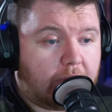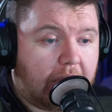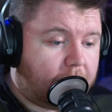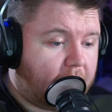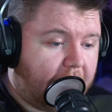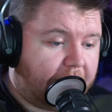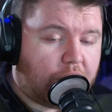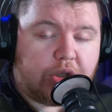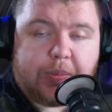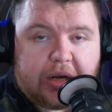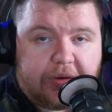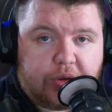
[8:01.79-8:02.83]
Like I've talked
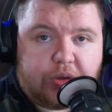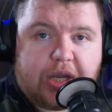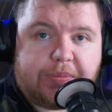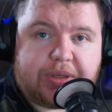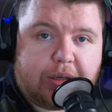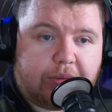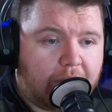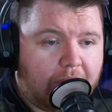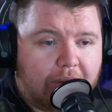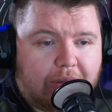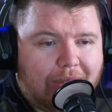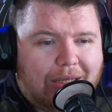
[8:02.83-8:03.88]
about it a few times now,
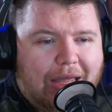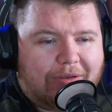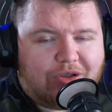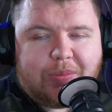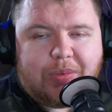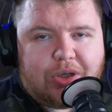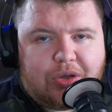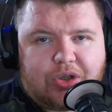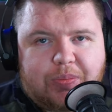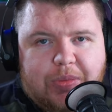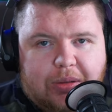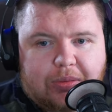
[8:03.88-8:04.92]
I live stream on
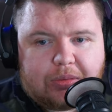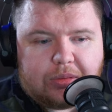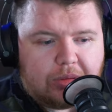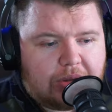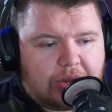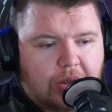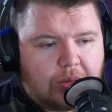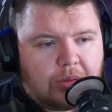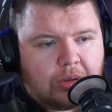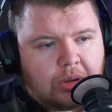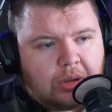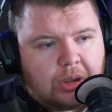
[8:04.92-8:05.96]
YouTube now, so
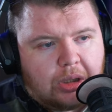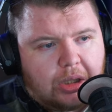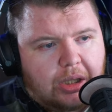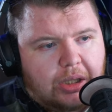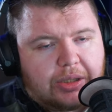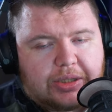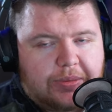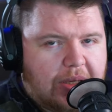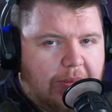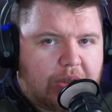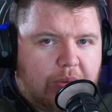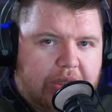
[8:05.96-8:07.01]
at the same
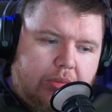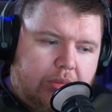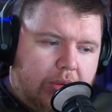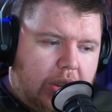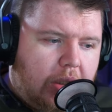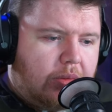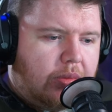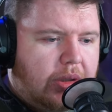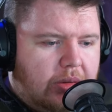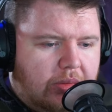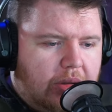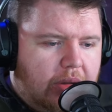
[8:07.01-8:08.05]
time as Twitch. So
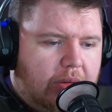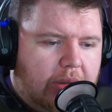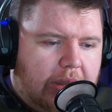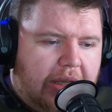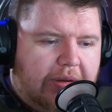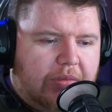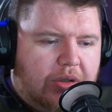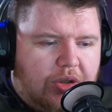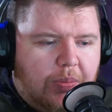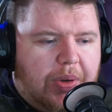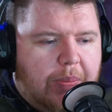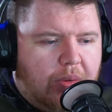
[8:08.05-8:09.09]

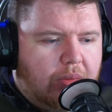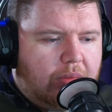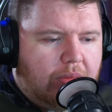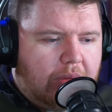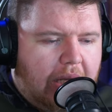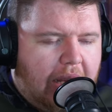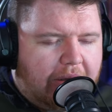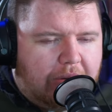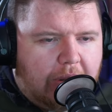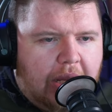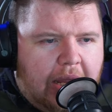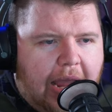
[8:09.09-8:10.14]
some people,
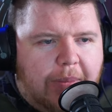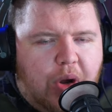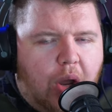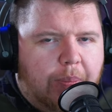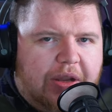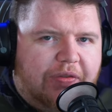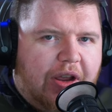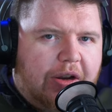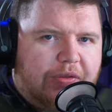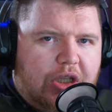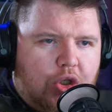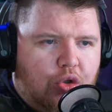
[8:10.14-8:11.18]
I'm not a big fan of
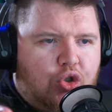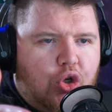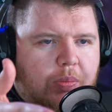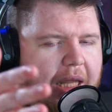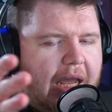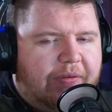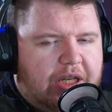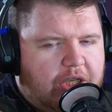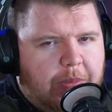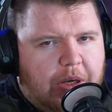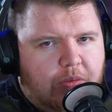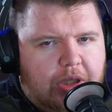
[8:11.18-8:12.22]
the YouTube live
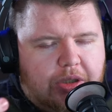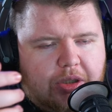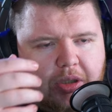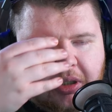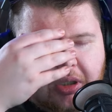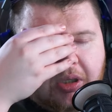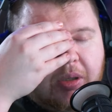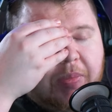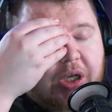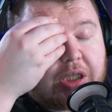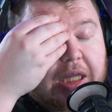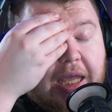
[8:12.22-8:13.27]
experience,
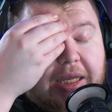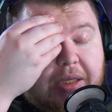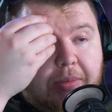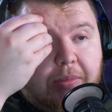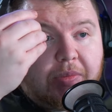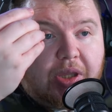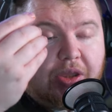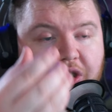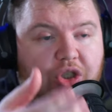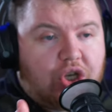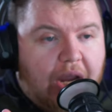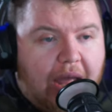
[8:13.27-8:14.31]
because like the
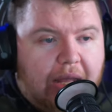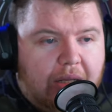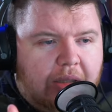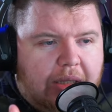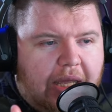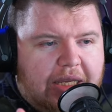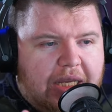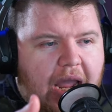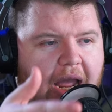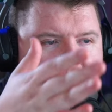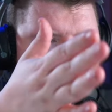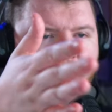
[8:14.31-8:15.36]
chat, like you
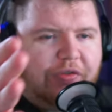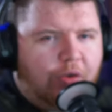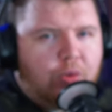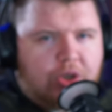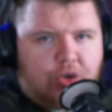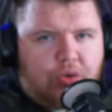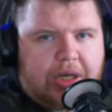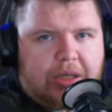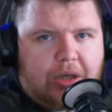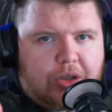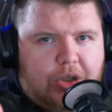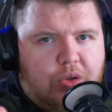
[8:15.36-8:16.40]
can't go full screen
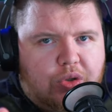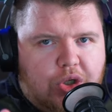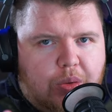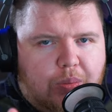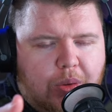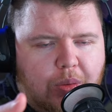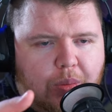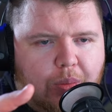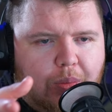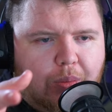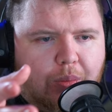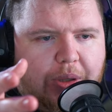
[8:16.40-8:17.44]
on YouTube
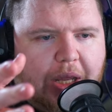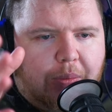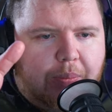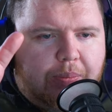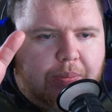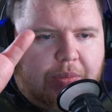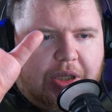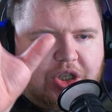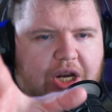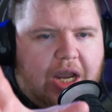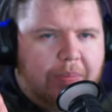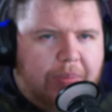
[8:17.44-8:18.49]
without the
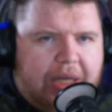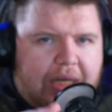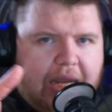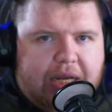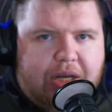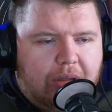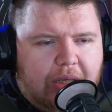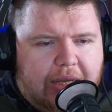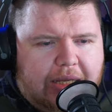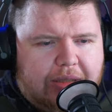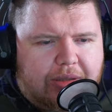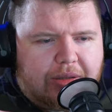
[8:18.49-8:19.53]
chat being hidden.
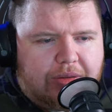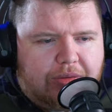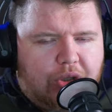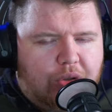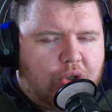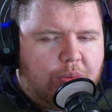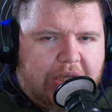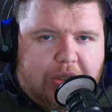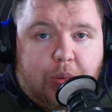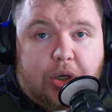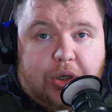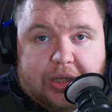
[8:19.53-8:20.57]
YouTube need to
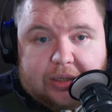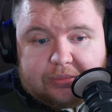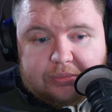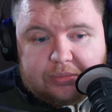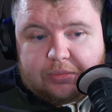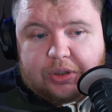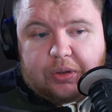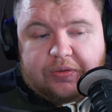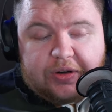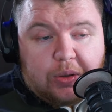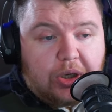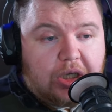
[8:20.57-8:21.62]
work on that. So if
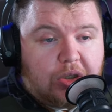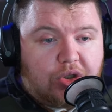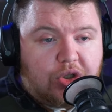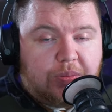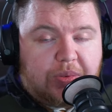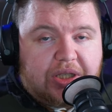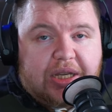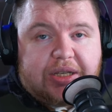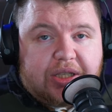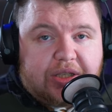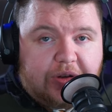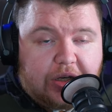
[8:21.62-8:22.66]
anyone at YouTube sees
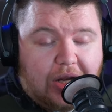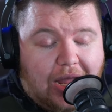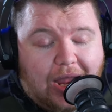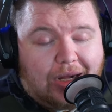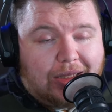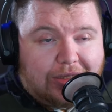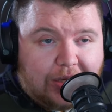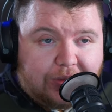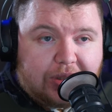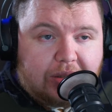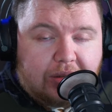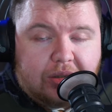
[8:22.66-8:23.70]
this video, I highly doubt
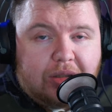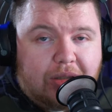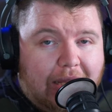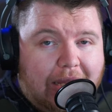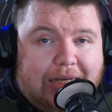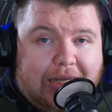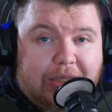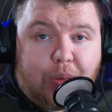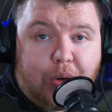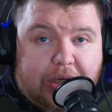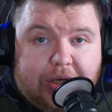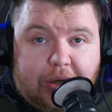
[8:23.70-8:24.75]
it. It needs
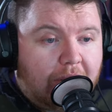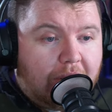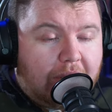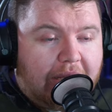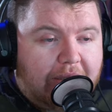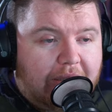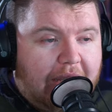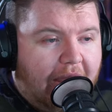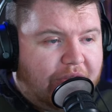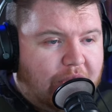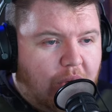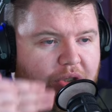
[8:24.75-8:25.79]
working on. Like you have
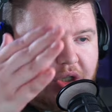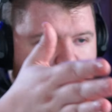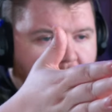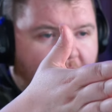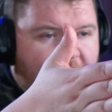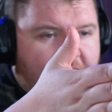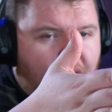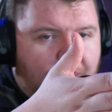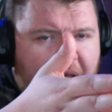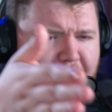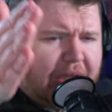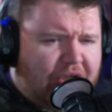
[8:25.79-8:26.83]
to watch the small video
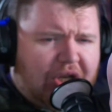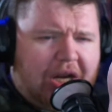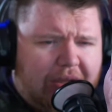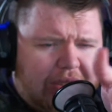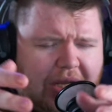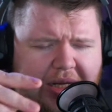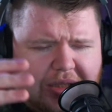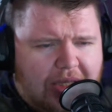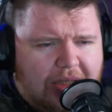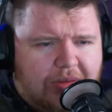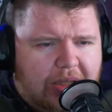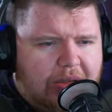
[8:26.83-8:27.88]
play with the chat on the side.
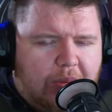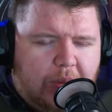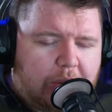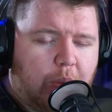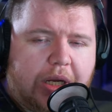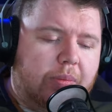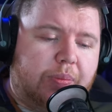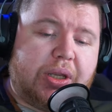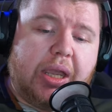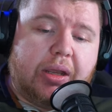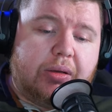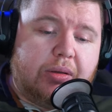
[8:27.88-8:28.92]
It's weird. But
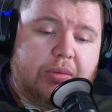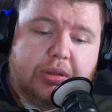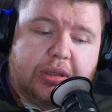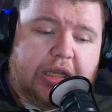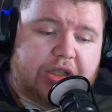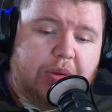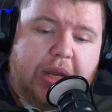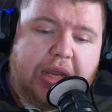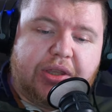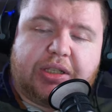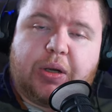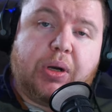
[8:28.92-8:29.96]
yeah, that's the main
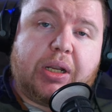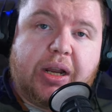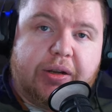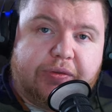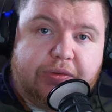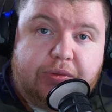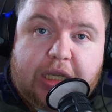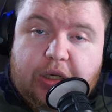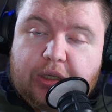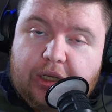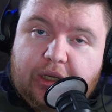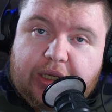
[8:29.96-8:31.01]
things I want to kind of
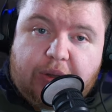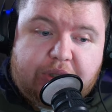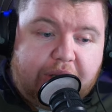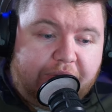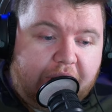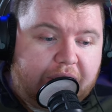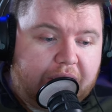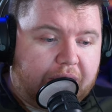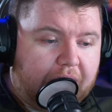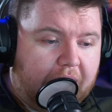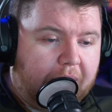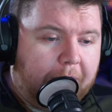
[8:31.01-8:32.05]
get out to your faces today.